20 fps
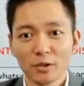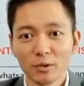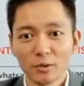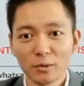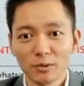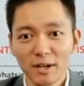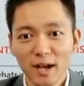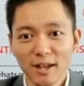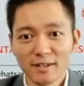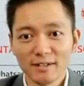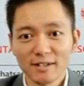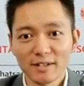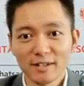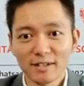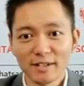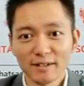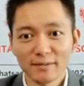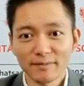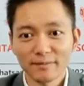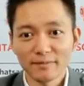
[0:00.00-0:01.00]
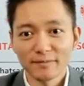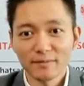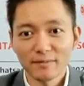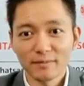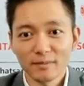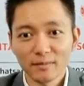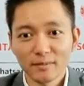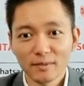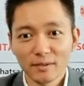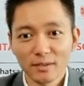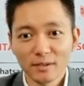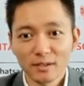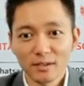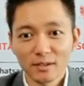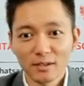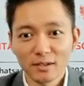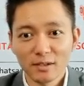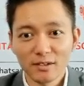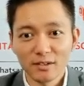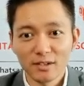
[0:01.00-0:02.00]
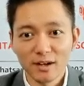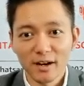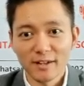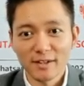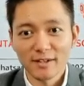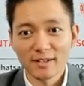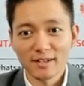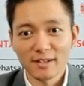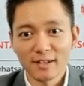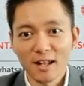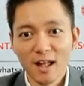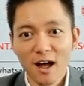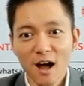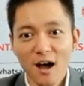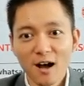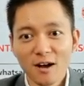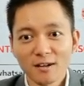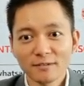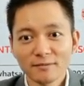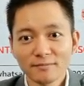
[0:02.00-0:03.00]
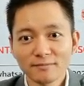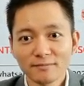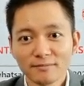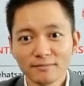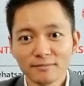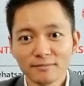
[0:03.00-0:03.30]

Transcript: you can see there is long